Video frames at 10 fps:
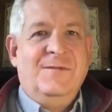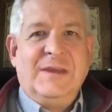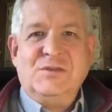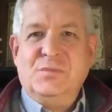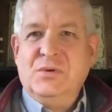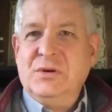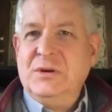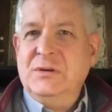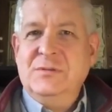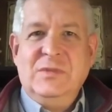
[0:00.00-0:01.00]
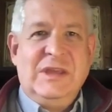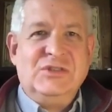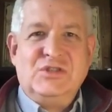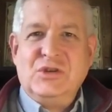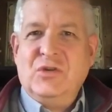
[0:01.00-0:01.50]
Facebook,
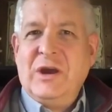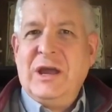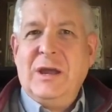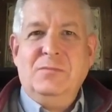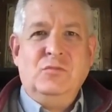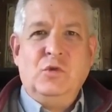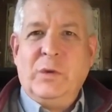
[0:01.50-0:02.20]
Instagram,